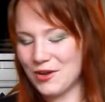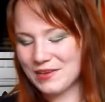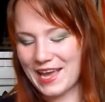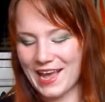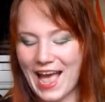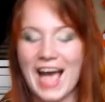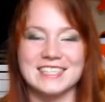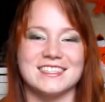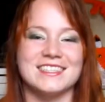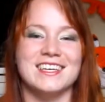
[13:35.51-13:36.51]
Okay,
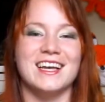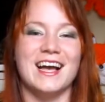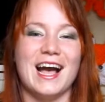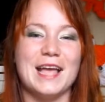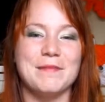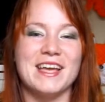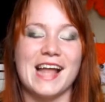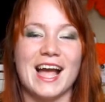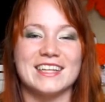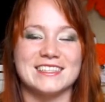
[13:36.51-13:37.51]
hats. I
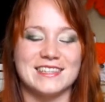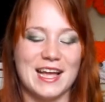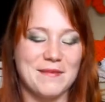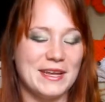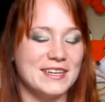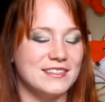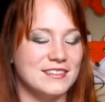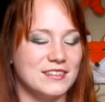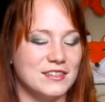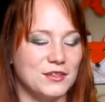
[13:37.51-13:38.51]
made hats. I made
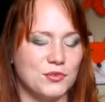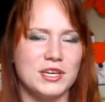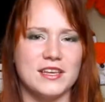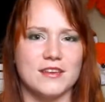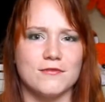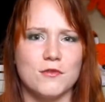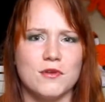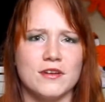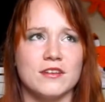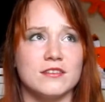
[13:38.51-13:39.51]
3,
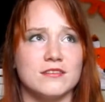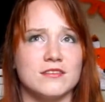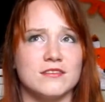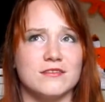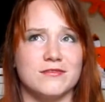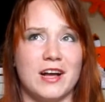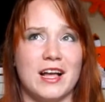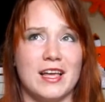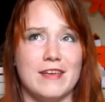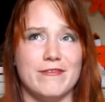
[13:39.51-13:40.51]
4,
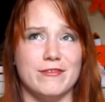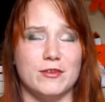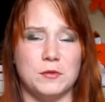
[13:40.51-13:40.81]
5.